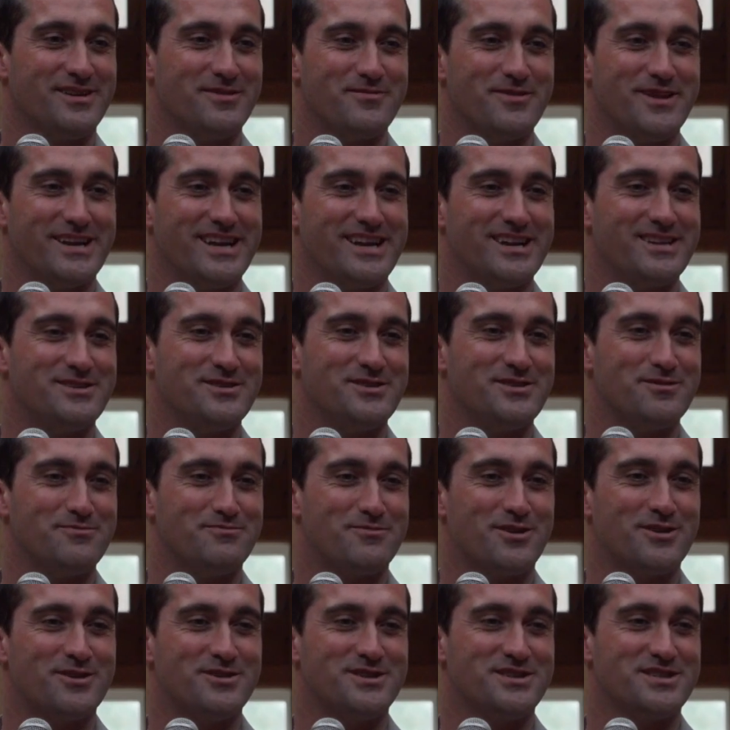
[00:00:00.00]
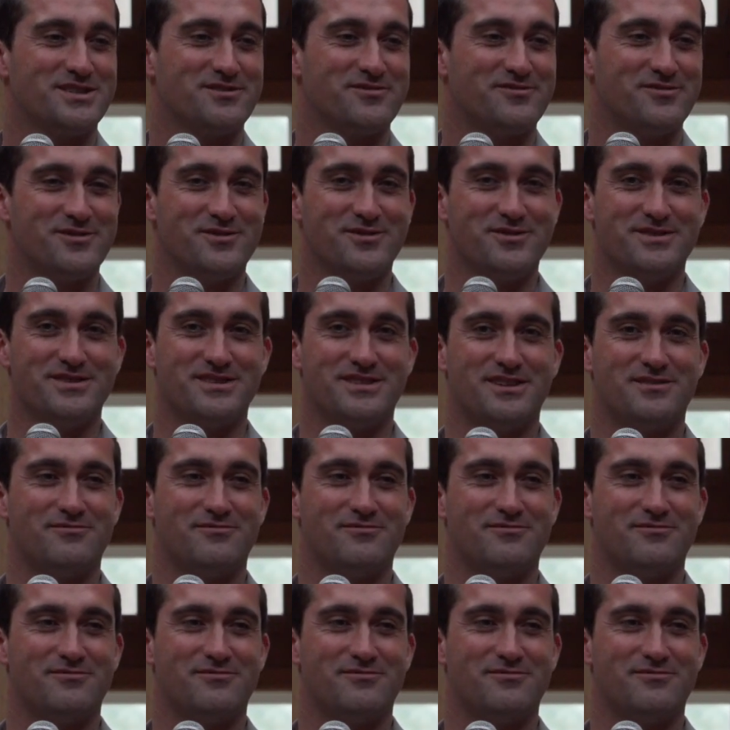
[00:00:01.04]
We need to purchase foods